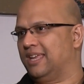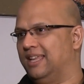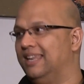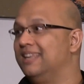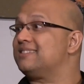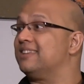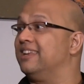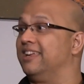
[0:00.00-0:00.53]

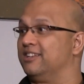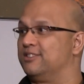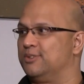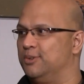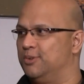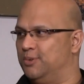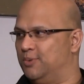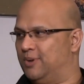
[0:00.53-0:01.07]
listening to
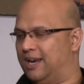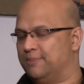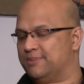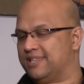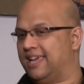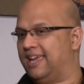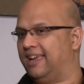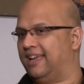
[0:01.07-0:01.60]
what I'm
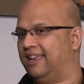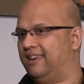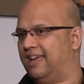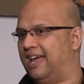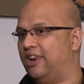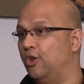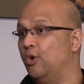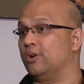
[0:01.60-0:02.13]
saying, and
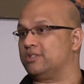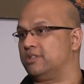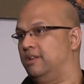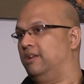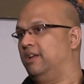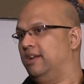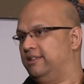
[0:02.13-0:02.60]
I know it's not.